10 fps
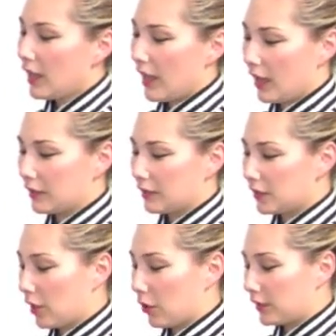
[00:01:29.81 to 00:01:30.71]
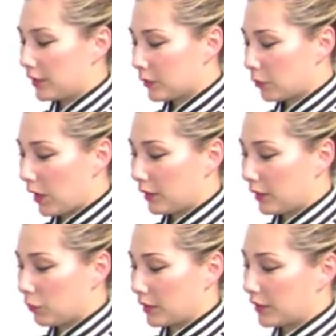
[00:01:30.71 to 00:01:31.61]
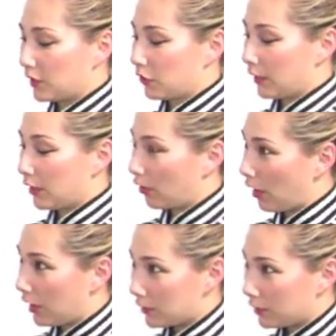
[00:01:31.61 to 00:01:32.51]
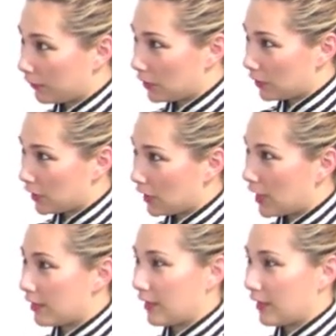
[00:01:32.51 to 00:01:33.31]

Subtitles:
And so this one was the straight across version,